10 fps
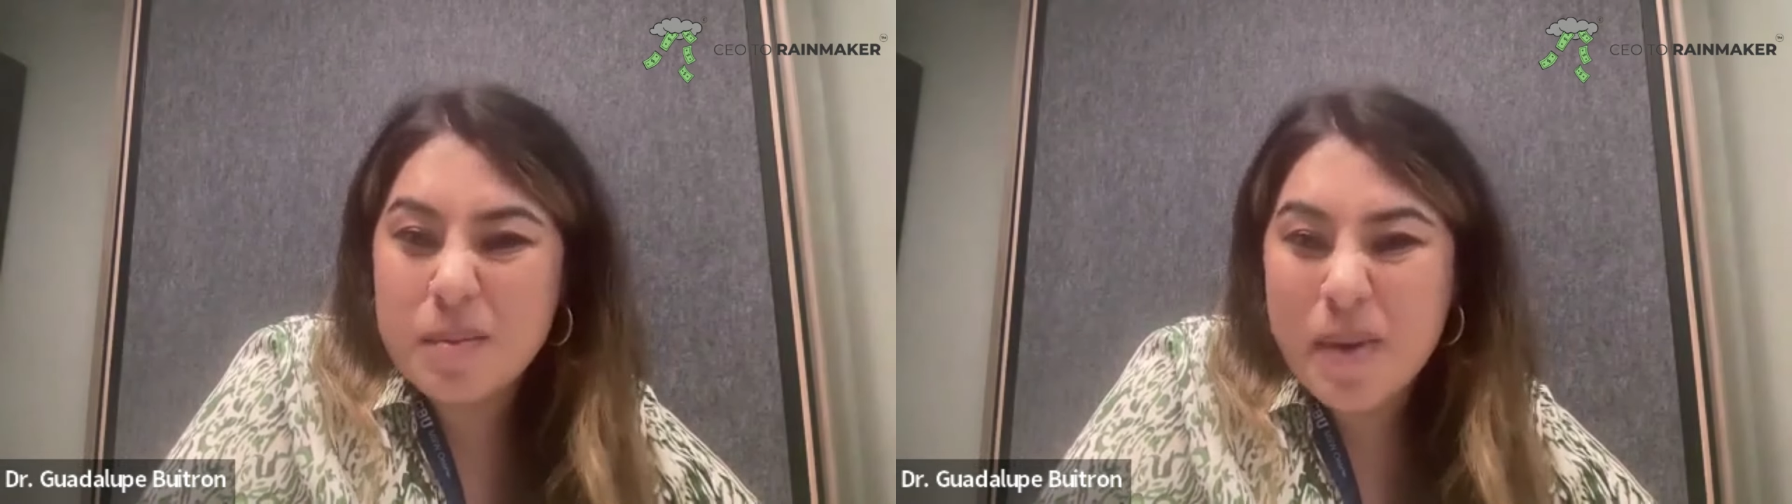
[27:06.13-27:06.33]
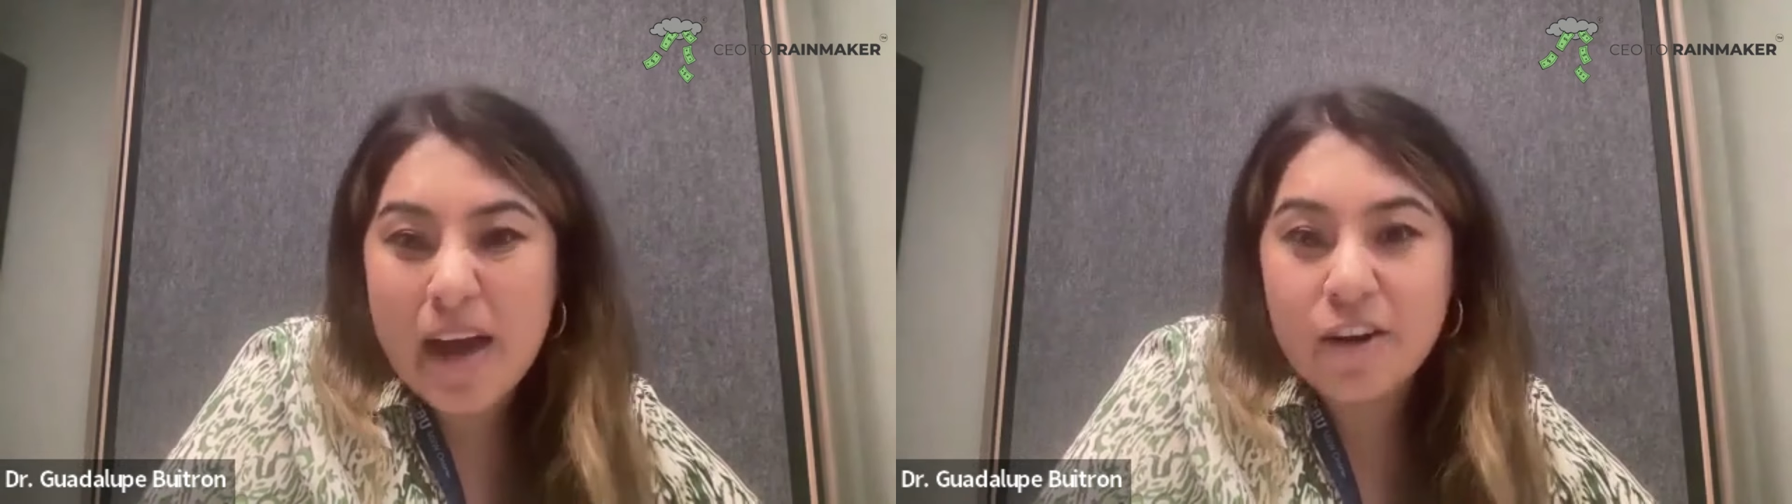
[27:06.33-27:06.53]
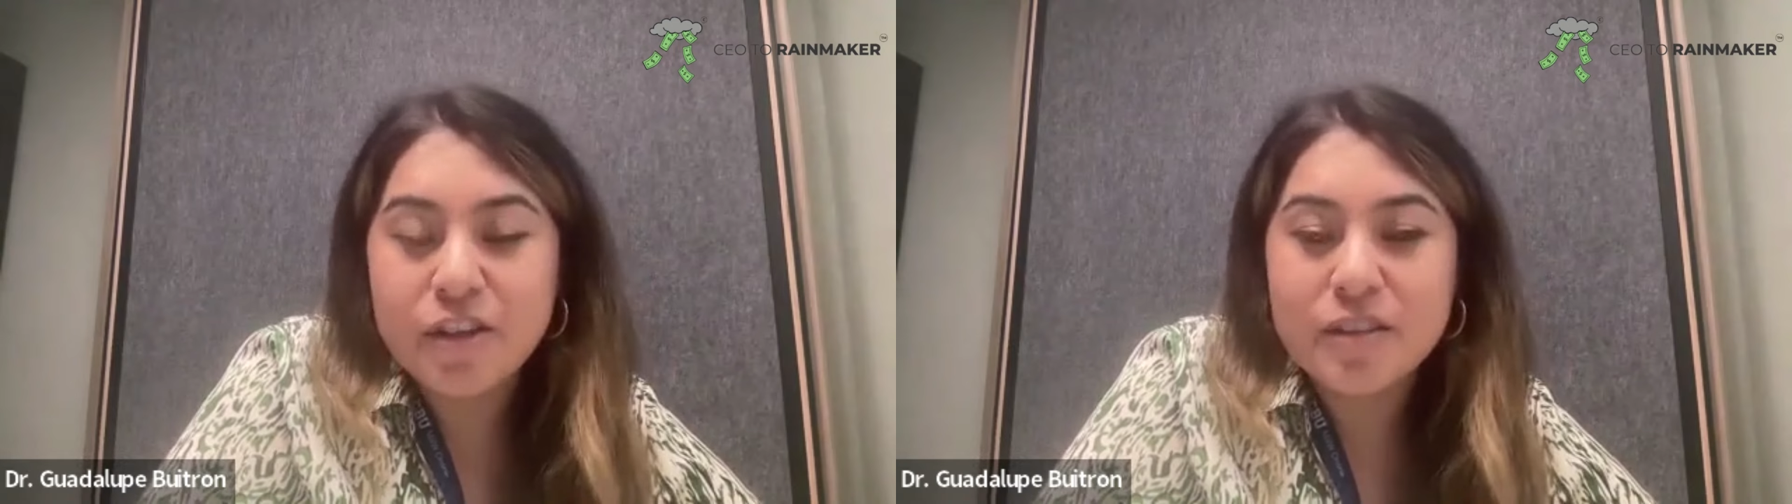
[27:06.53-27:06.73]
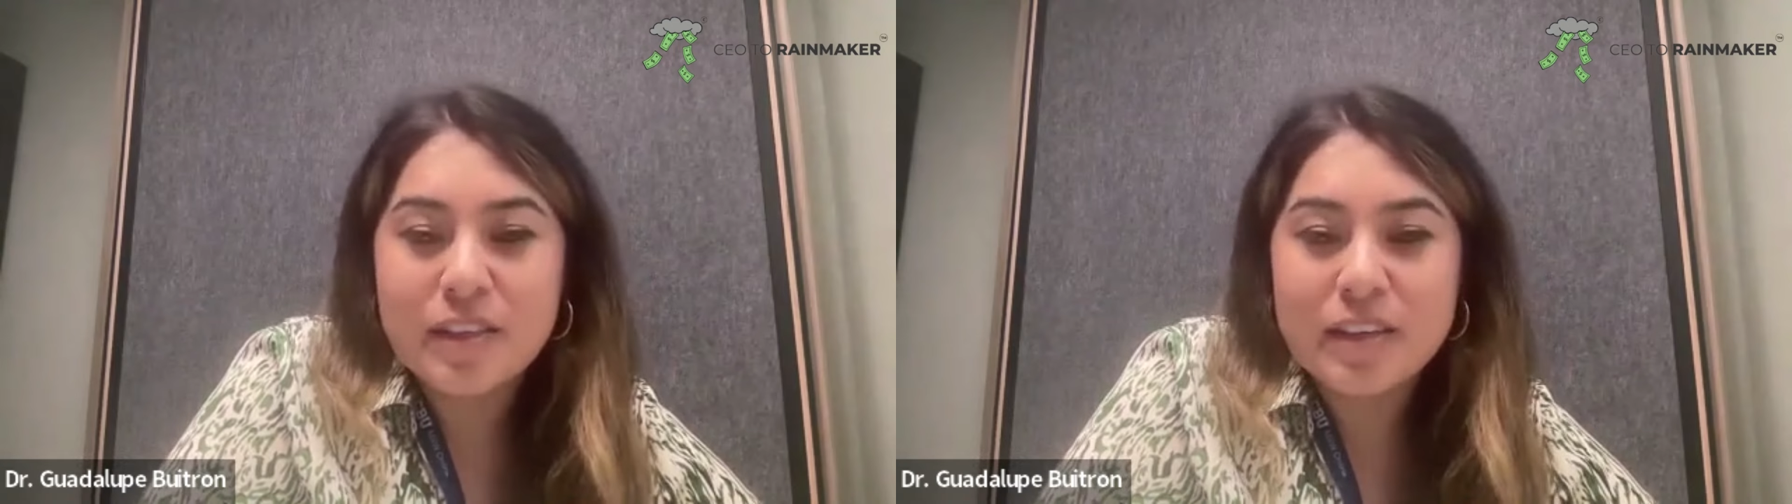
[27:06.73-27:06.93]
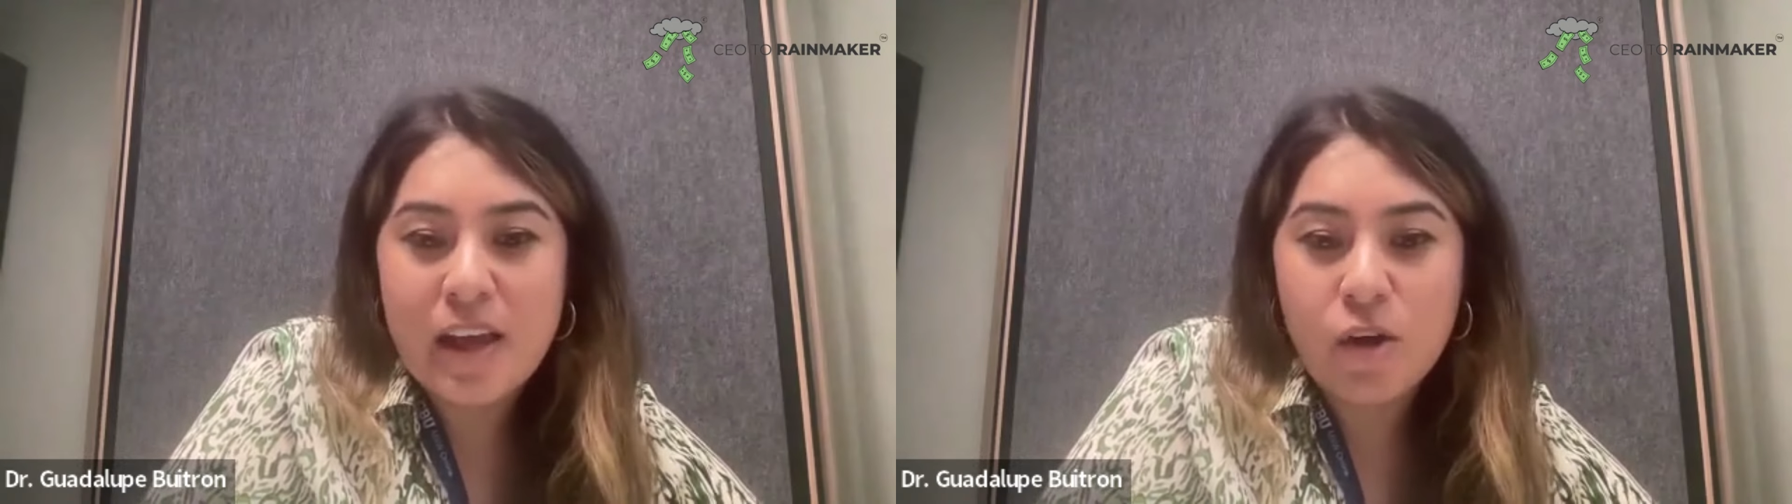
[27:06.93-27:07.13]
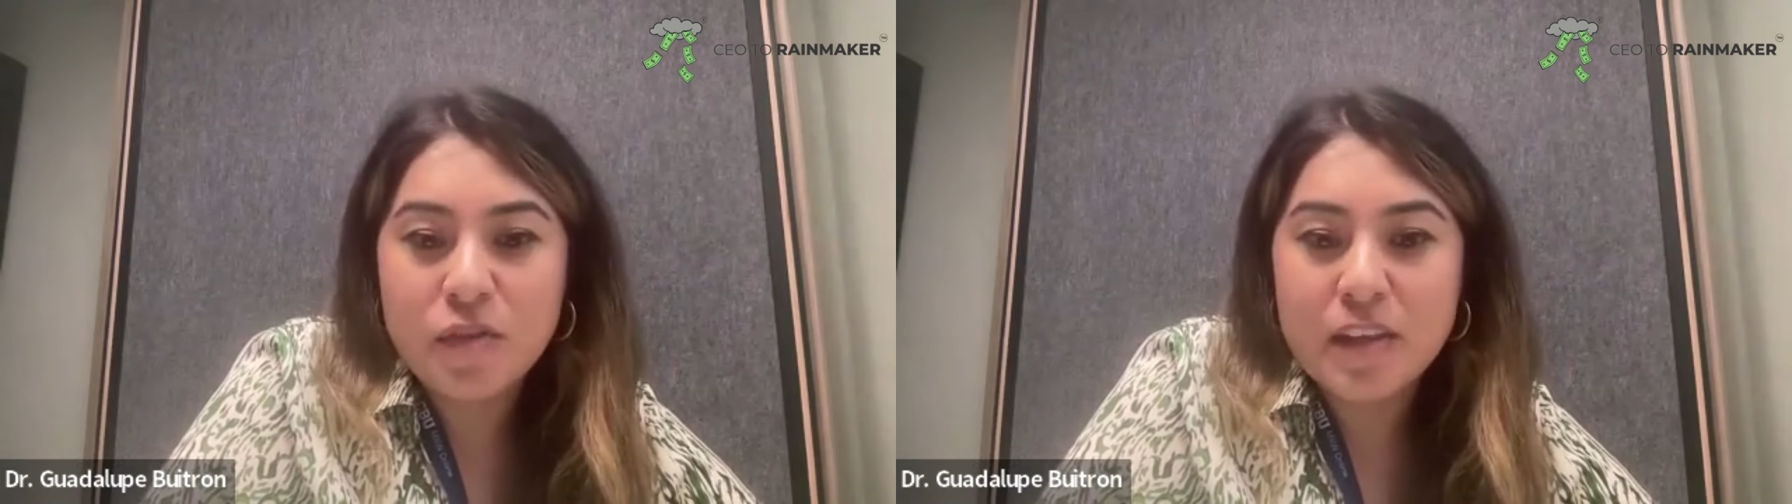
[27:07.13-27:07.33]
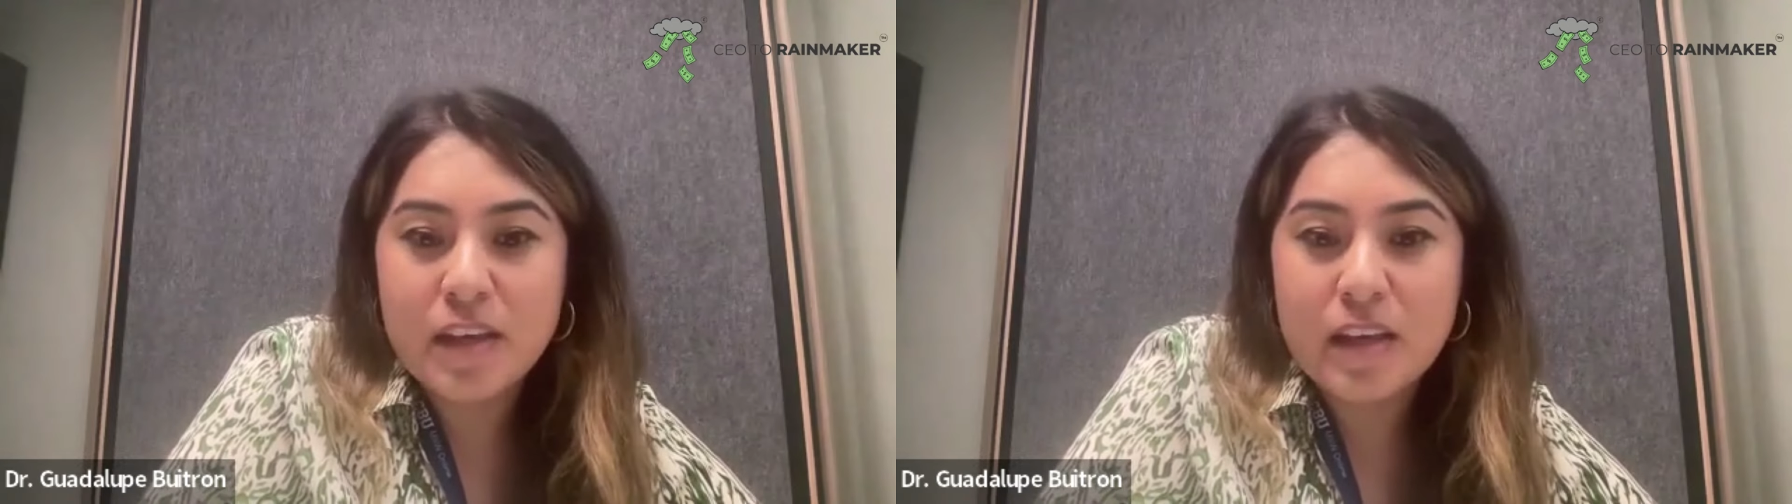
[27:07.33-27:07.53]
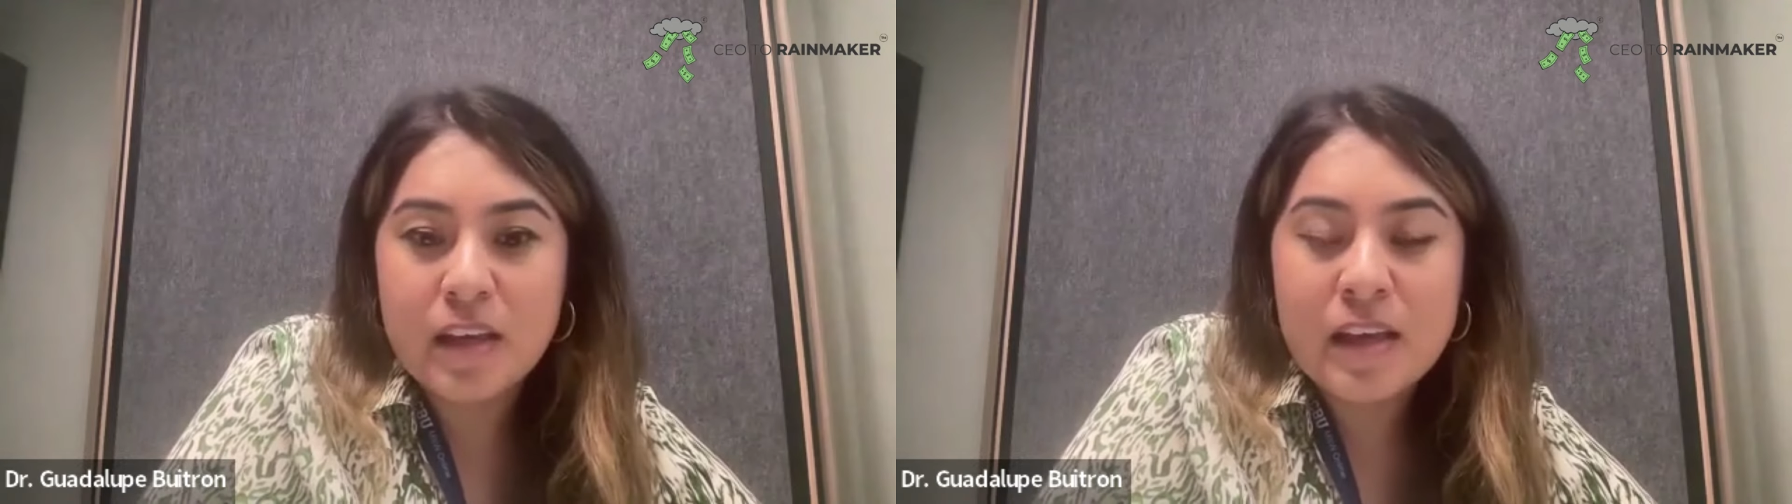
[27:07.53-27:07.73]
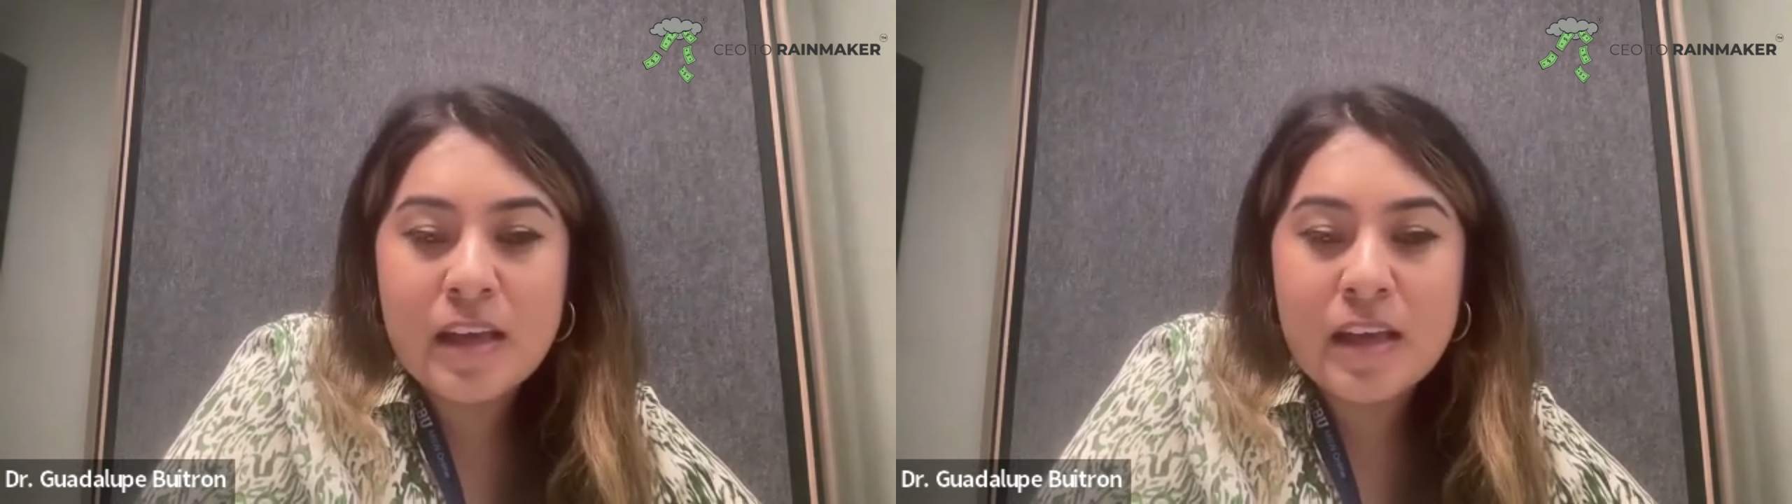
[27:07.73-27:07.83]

patterns, unhealthy